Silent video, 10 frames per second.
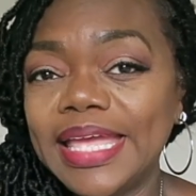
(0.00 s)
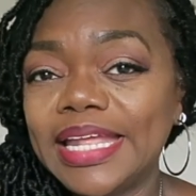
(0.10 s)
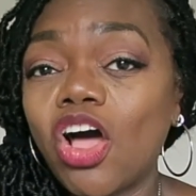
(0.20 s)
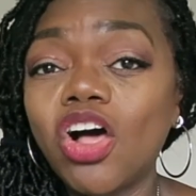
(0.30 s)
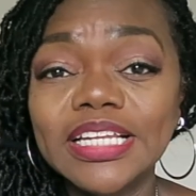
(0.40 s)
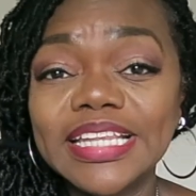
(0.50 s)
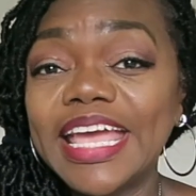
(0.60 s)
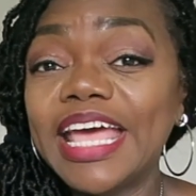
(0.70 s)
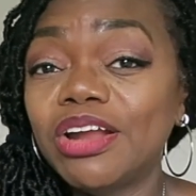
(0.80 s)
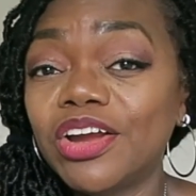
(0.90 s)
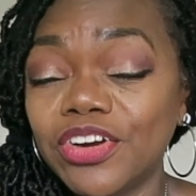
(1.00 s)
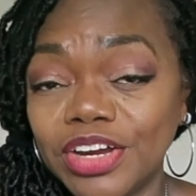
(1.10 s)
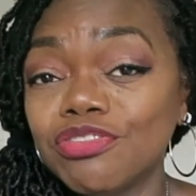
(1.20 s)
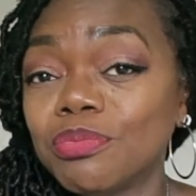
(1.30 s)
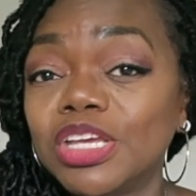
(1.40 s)
And all of that, her
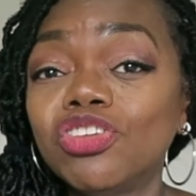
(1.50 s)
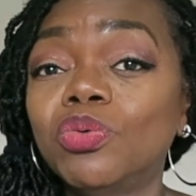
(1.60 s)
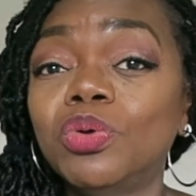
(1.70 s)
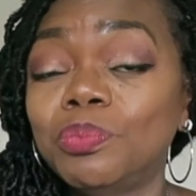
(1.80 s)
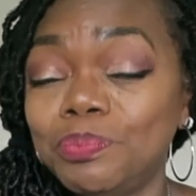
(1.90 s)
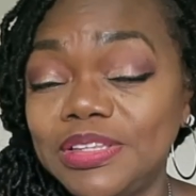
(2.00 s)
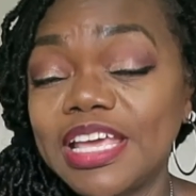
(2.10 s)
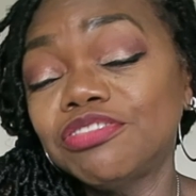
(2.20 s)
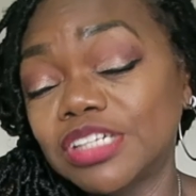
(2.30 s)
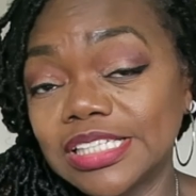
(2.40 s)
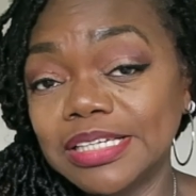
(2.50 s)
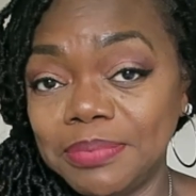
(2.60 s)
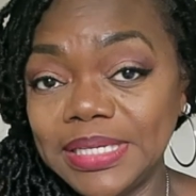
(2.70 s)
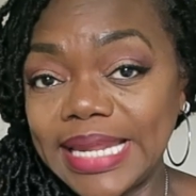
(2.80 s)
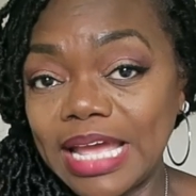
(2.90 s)
information will definitely
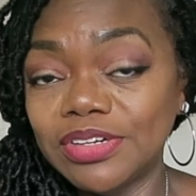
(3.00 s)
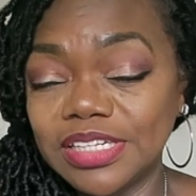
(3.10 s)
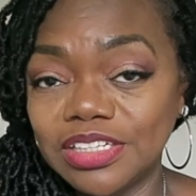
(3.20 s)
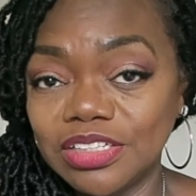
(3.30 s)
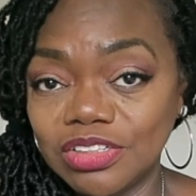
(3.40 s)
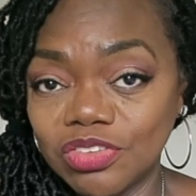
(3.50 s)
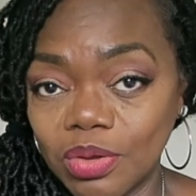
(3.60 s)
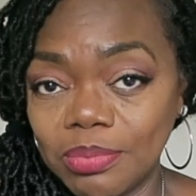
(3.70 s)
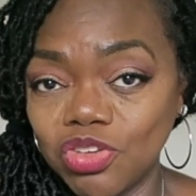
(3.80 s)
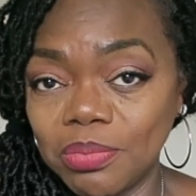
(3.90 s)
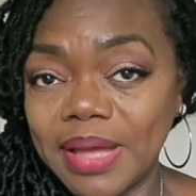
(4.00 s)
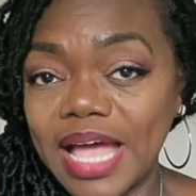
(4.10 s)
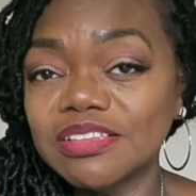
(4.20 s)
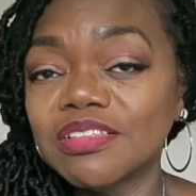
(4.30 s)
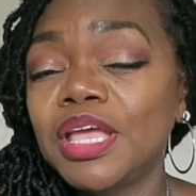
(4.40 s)
be down in the description
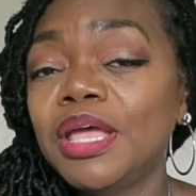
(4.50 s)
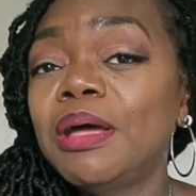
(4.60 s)
box.